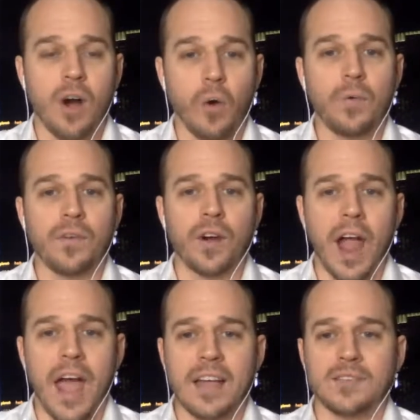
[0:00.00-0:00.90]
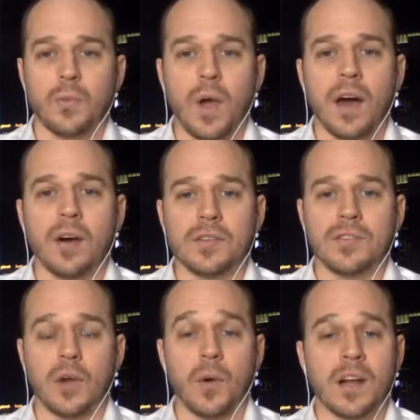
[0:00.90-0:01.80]
over as well.
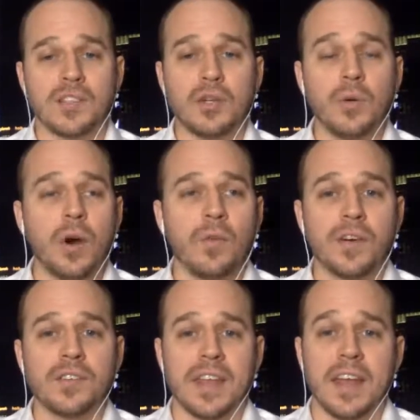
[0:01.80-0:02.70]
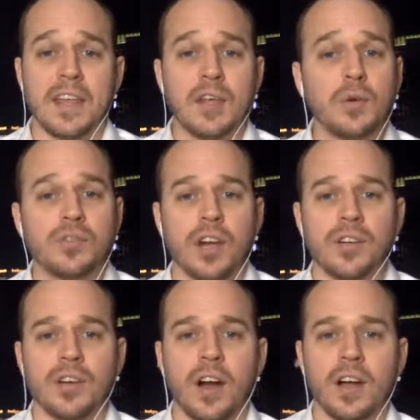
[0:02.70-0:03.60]
So 2 overs and a huge
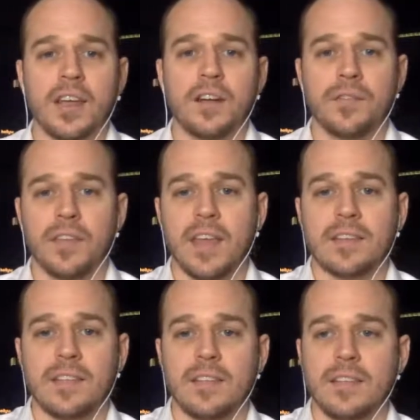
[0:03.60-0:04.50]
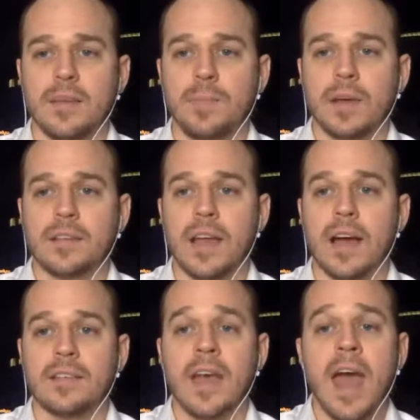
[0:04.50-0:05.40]
underdog here for the SEC picks,
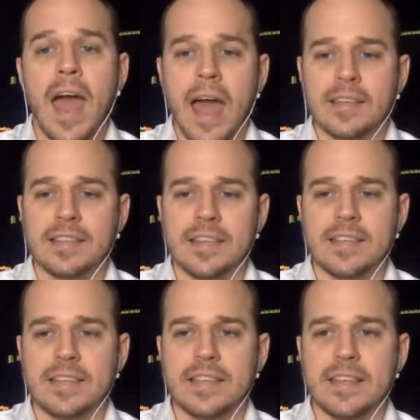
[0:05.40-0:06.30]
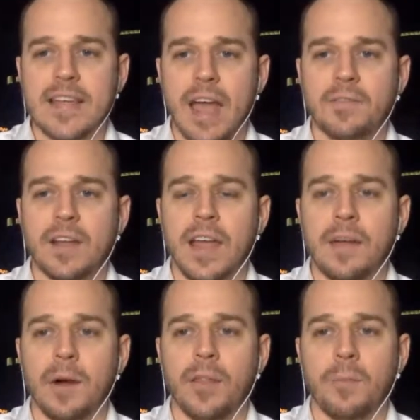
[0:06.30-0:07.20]
guys. SEC, every
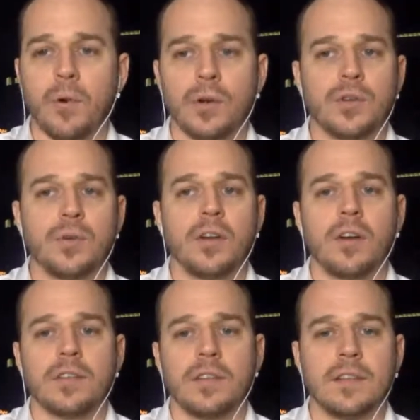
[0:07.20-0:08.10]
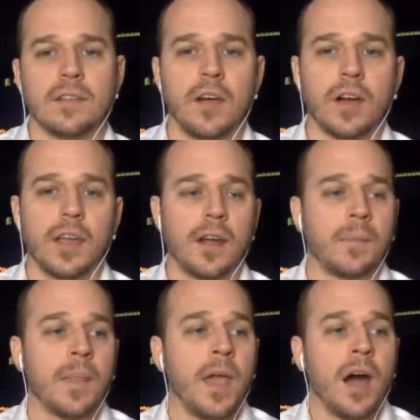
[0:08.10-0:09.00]
game on the board, doing it all season long
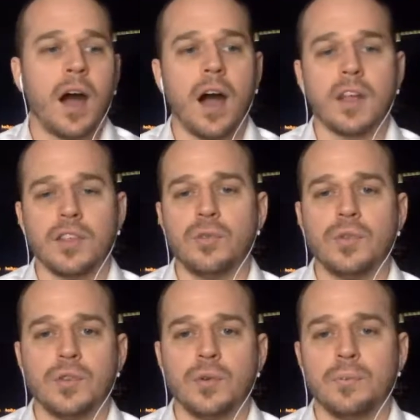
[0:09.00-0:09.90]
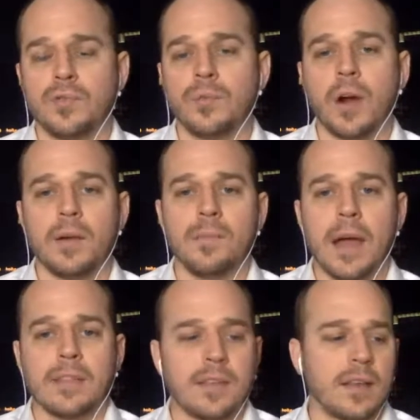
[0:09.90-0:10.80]
here. YouTube, Drew Martin
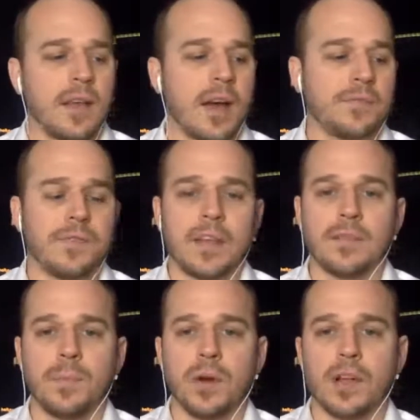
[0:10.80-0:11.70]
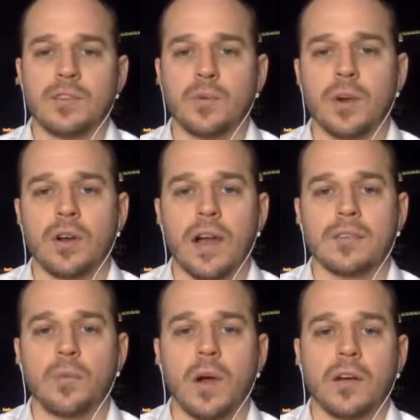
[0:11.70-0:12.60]
Bets, and Facebook and Twitter
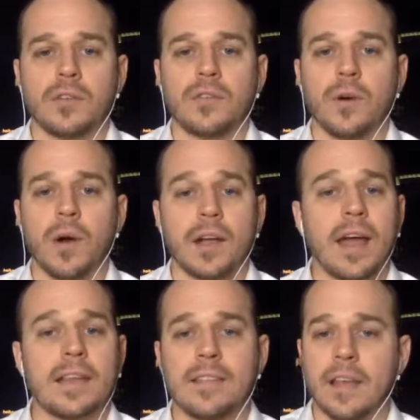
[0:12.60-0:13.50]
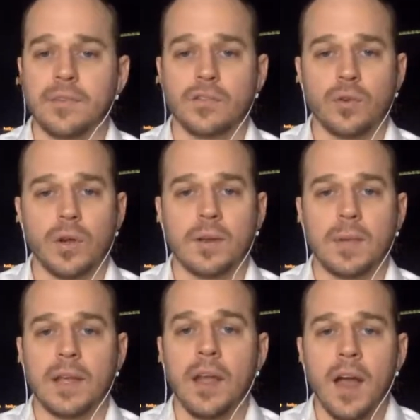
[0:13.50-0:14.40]
as well. So guys, thanks for joining
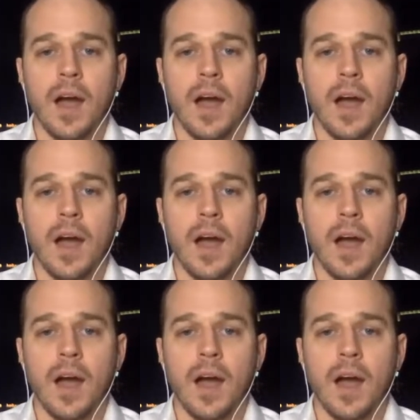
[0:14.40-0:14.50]
me.